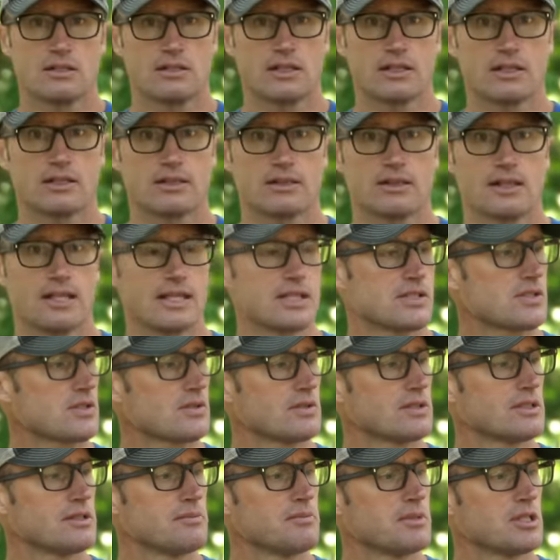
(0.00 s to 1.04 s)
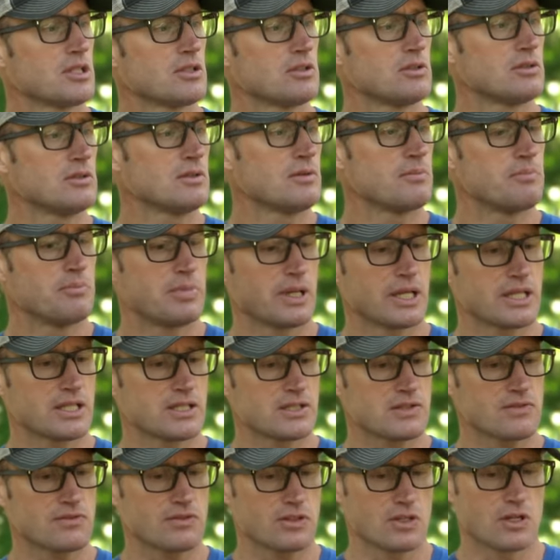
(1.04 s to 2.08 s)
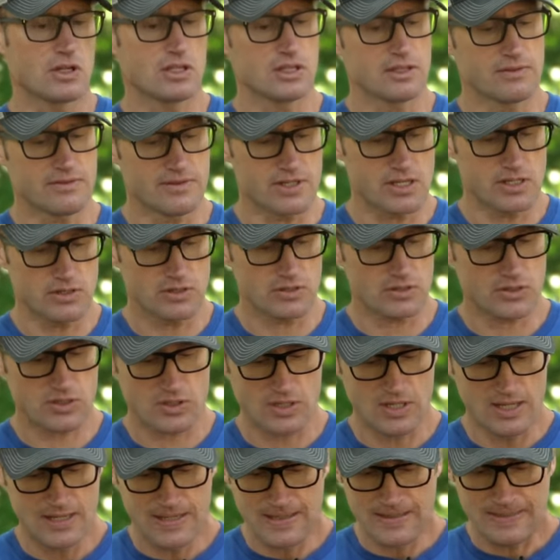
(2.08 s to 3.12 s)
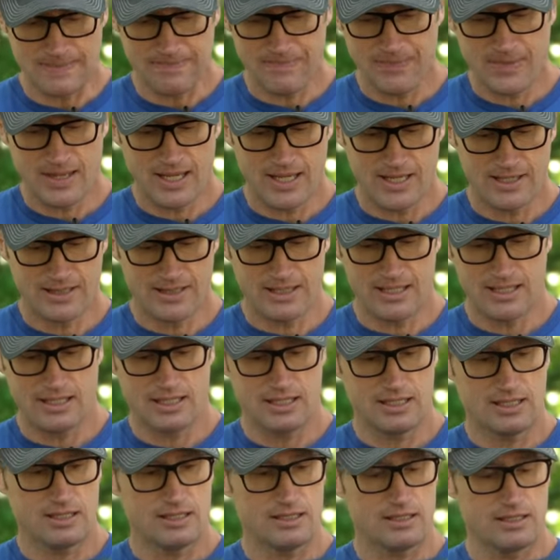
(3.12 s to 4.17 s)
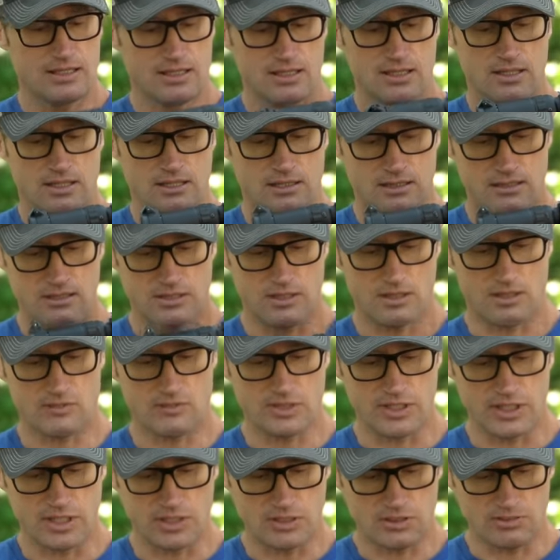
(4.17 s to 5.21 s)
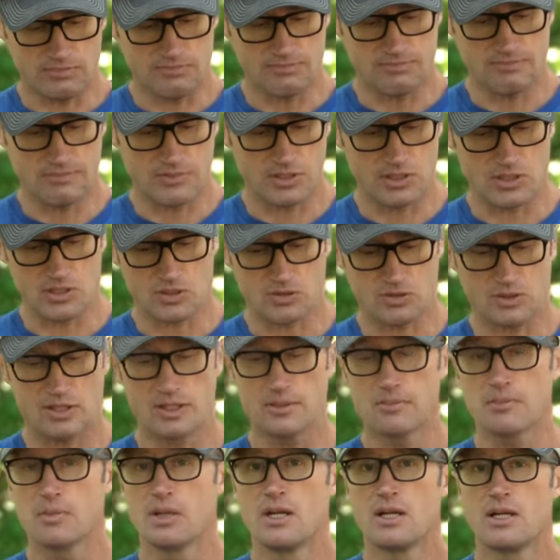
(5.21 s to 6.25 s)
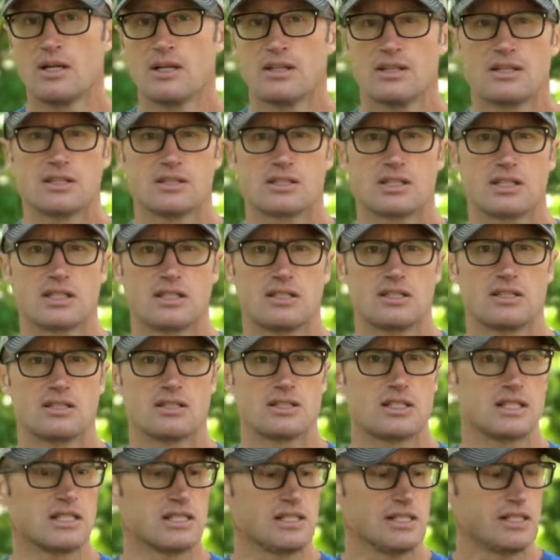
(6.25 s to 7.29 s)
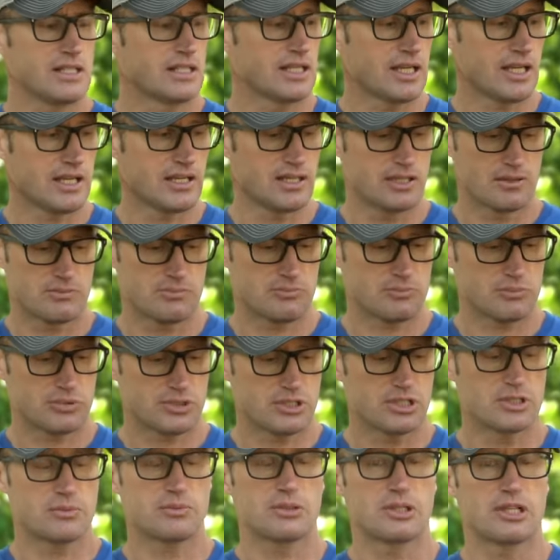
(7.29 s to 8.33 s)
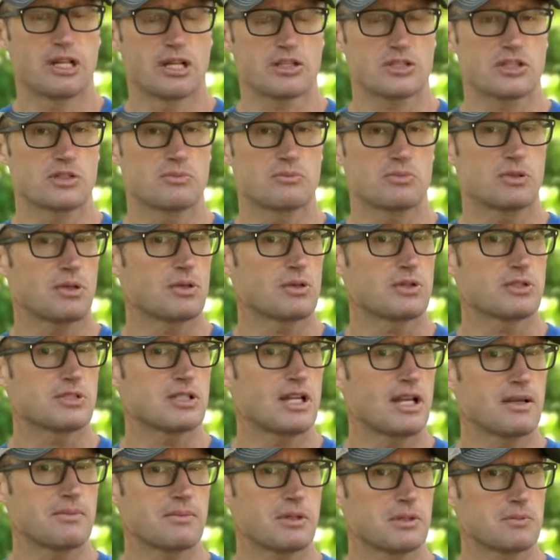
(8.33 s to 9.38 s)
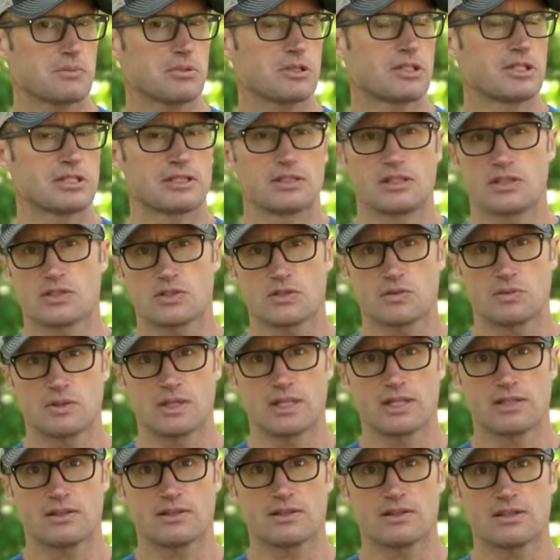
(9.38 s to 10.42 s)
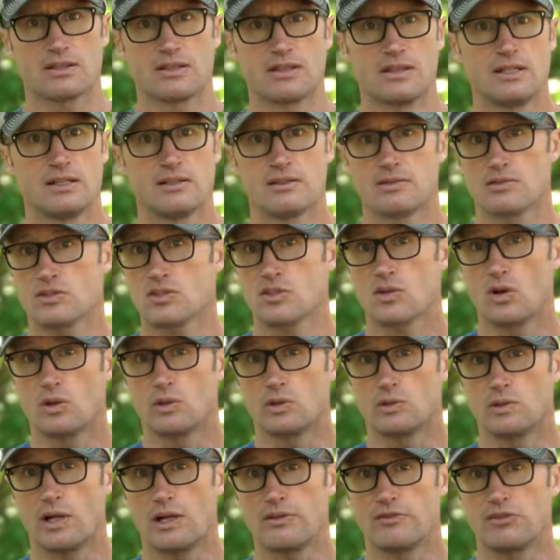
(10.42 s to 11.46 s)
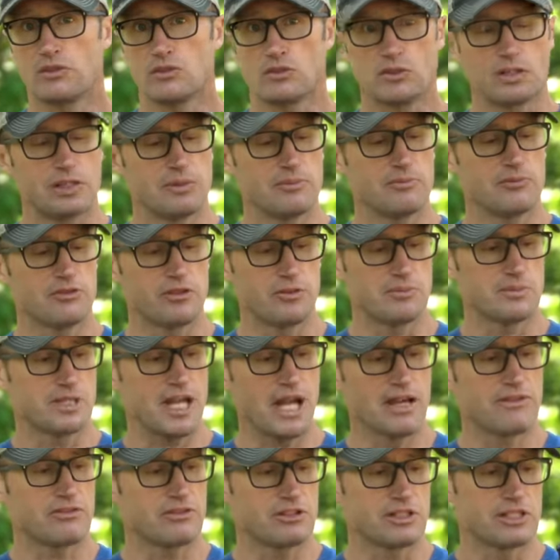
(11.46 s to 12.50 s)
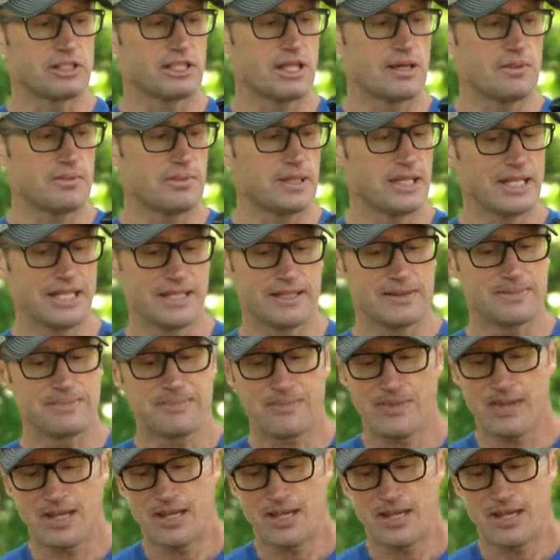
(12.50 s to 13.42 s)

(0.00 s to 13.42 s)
like laser in the middle, buttons for all of those. And then over here, this grip, this is the kind of pre-production prototype they're pretty close with, Stoner rifle grip from Die Free Company.